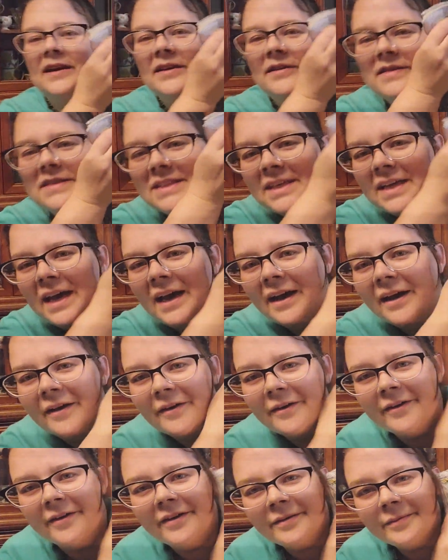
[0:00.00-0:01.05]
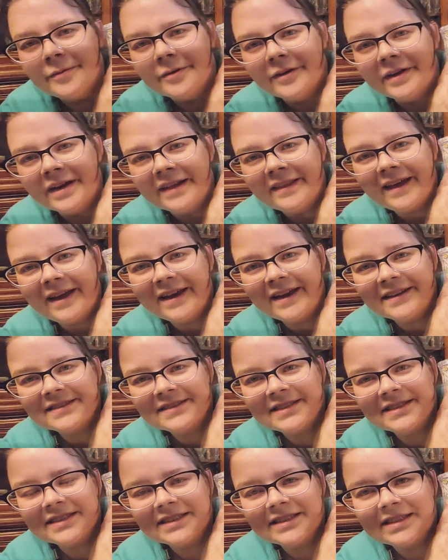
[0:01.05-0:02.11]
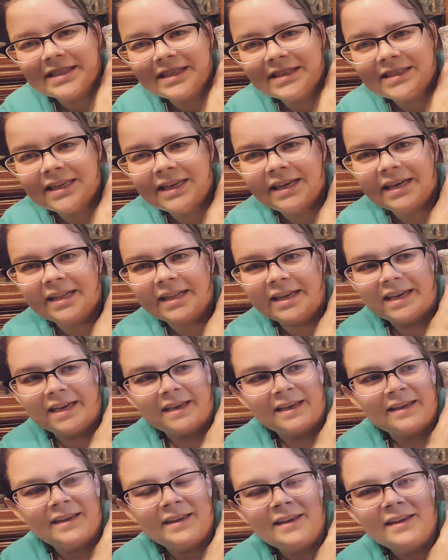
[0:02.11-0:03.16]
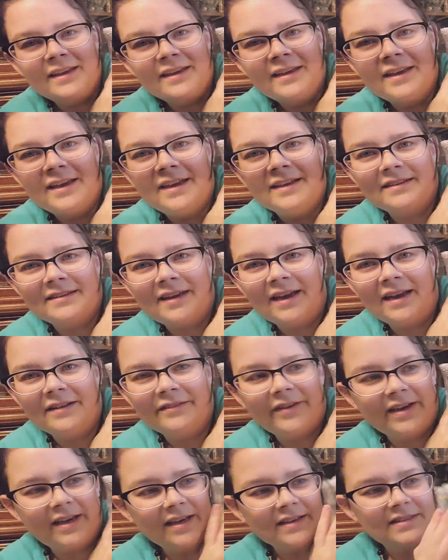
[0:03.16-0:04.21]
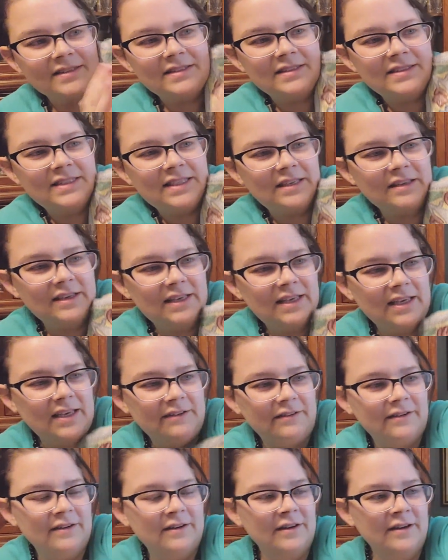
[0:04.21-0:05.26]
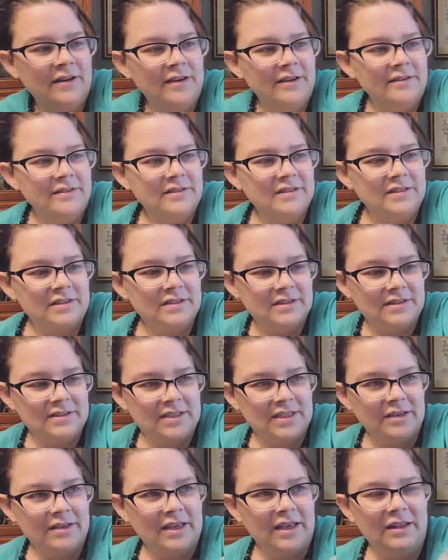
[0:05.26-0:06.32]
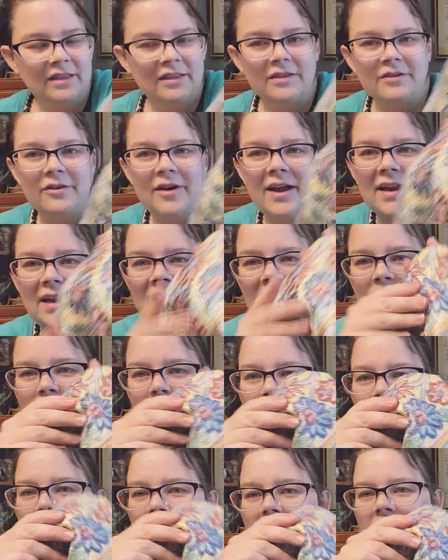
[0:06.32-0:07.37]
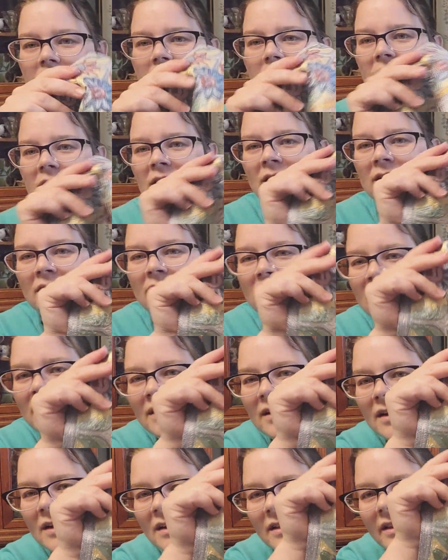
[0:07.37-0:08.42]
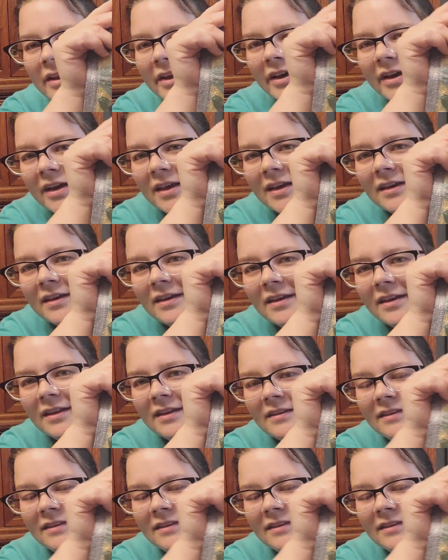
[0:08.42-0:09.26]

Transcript: you see how pretty that is? The detailing, it's kind of like a silky threaded embroidered look. It's